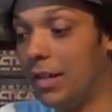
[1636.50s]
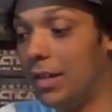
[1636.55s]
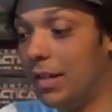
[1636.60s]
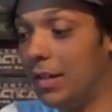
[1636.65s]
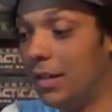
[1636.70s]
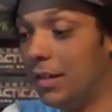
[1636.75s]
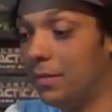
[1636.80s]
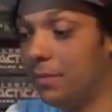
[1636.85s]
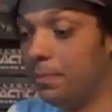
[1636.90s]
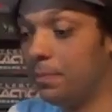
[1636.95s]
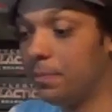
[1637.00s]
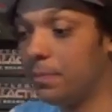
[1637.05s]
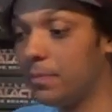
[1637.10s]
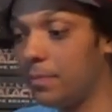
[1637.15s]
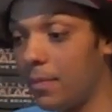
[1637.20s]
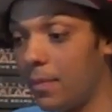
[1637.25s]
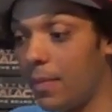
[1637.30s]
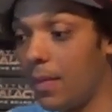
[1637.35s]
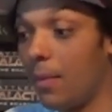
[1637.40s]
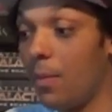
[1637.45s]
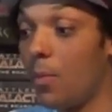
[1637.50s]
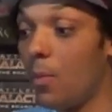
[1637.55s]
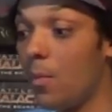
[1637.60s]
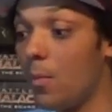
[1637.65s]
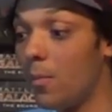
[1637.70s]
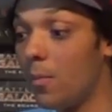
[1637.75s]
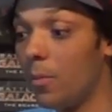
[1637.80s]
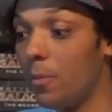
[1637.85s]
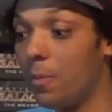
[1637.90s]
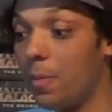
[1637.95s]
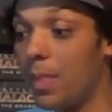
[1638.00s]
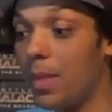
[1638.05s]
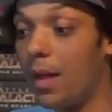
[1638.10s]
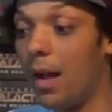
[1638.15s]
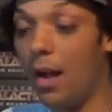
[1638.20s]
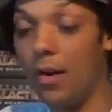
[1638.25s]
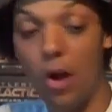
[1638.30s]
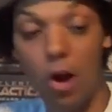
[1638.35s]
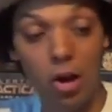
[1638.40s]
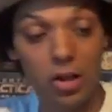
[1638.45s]
um,
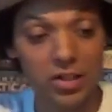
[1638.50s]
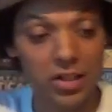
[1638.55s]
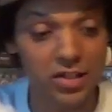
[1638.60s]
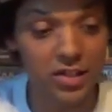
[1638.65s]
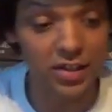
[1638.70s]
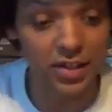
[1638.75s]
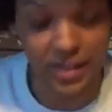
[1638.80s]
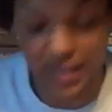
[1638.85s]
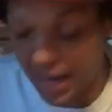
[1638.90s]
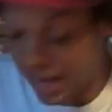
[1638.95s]
I noticed this in the